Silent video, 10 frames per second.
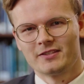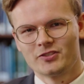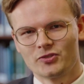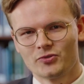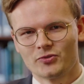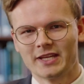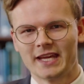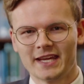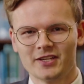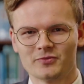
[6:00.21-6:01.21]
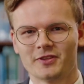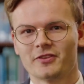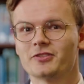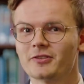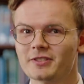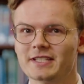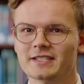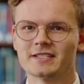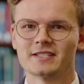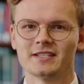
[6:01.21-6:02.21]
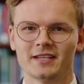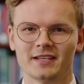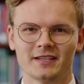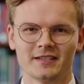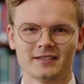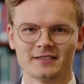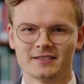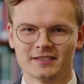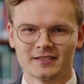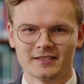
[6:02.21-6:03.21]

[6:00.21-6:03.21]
to engage with attorneys and